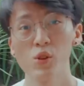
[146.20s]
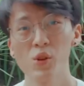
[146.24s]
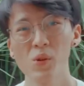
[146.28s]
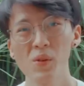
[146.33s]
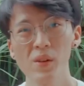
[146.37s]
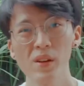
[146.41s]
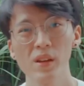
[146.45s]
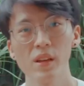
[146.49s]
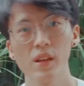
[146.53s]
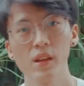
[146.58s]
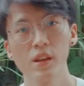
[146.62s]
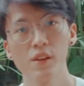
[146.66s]
don't
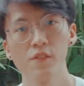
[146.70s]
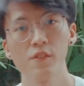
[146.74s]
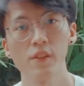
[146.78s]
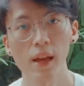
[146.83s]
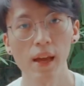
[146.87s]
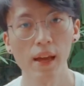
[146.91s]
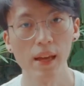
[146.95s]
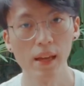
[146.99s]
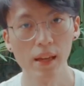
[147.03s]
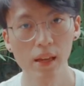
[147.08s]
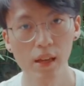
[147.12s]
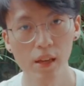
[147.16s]
want to gift
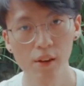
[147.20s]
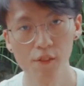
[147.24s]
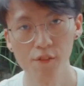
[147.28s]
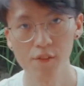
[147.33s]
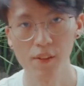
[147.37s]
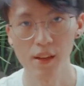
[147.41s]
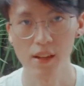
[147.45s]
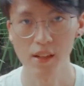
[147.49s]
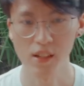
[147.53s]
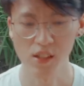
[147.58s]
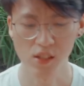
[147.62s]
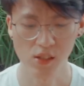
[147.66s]
a gift
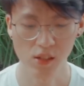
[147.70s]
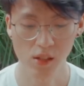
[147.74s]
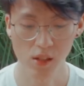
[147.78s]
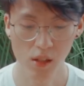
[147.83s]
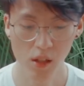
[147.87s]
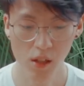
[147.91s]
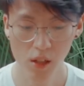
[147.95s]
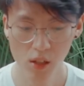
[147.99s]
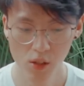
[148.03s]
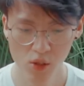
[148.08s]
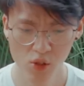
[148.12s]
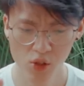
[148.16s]
that is a
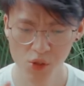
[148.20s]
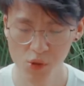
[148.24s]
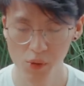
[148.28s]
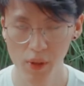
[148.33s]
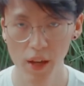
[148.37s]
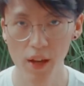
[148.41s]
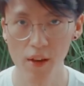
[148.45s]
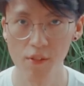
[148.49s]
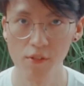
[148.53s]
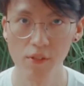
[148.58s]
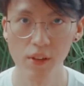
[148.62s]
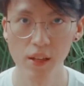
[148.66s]
little too
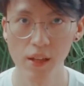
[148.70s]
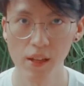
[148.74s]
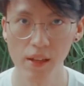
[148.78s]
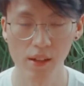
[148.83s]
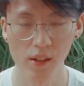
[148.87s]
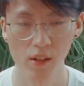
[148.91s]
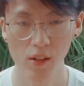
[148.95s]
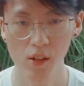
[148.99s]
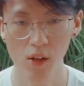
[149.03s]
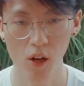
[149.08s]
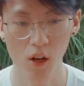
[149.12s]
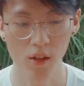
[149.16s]
heavy in
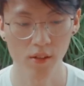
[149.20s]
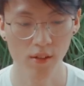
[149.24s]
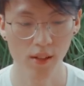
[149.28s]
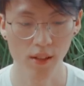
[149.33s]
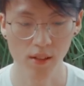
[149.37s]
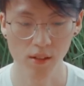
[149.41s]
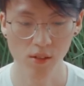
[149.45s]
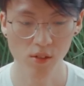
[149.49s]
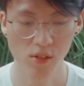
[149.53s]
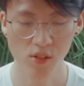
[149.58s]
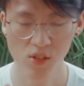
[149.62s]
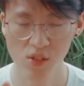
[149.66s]

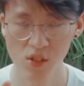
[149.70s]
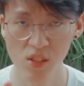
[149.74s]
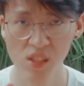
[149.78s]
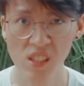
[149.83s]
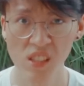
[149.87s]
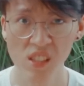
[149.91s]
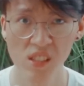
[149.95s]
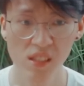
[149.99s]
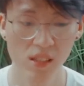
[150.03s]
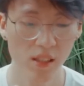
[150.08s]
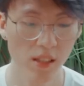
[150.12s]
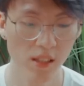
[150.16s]
content,
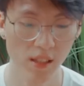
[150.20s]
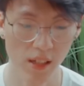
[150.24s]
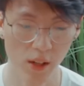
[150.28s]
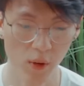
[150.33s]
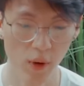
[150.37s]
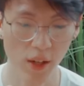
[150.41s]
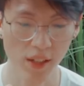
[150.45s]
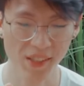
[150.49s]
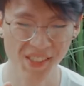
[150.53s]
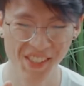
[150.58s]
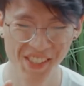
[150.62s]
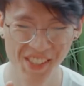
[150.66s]
these are
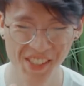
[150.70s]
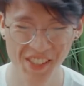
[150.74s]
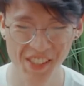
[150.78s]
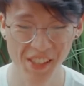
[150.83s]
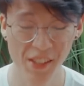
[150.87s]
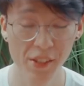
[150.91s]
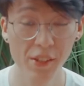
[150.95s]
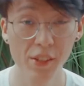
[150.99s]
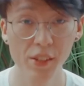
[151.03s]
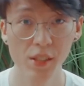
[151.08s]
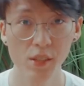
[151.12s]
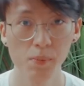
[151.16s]
quite
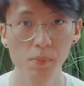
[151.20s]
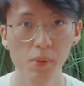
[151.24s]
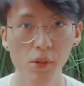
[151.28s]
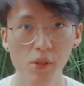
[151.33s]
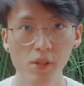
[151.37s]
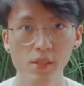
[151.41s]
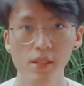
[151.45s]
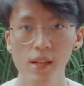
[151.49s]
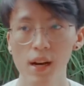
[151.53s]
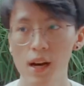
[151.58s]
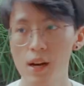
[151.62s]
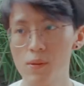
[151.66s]
serious
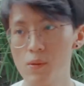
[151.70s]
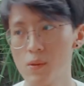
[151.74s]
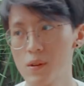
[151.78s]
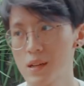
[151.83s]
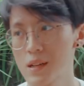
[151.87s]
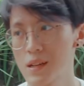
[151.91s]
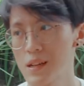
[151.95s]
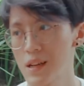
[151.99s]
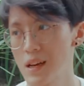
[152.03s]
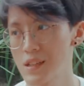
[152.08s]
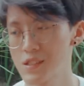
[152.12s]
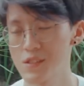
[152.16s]
books. I would
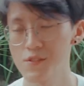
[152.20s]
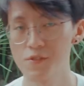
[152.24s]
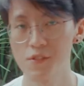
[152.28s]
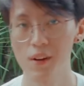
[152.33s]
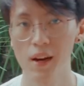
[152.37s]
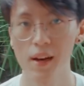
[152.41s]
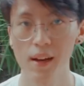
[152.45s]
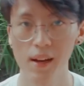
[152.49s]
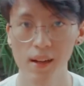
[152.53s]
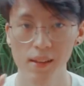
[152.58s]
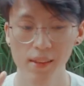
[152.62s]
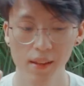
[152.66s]

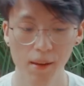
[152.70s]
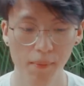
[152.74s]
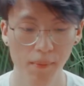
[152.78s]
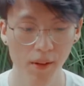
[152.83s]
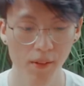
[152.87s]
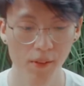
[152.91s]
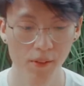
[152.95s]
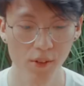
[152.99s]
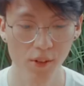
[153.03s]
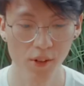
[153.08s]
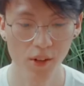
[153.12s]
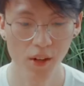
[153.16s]
classify them
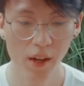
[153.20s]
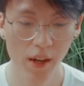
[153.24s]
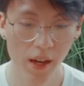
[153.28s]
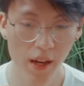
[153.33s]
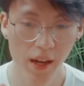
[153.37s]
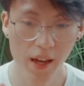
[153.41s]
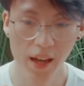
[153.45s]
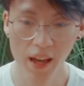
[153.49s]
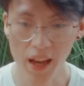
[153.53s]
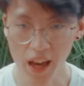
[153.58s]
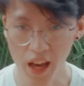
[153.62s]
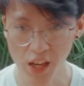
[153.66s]
under
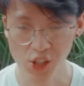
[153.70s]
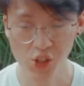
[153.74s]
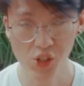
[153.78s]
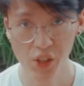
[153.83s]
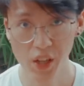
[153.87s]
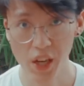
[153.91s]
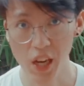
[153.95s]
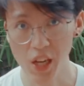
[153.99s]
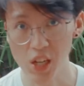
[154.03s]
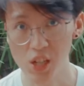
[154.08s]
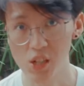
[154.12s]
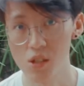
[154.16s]

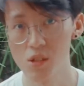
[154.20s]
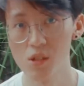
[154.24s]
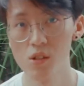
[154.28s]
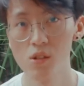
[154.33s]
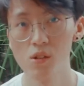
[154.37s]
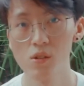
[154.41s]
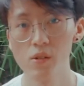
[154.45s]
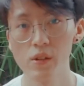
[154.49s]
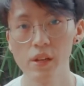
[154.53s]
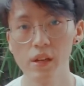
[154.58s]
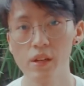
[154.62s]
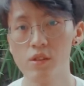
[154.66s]

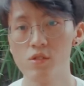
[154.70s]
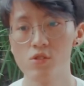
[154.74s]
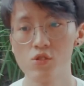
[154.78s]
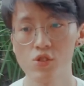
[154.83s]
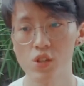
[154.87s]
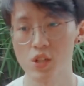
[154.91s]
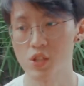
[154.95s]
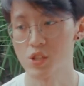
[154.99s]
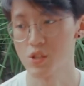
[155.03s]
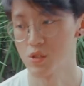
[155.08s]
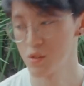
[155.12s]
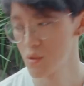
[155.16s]
educational,
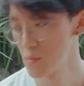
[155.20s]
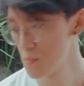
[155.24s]
instructional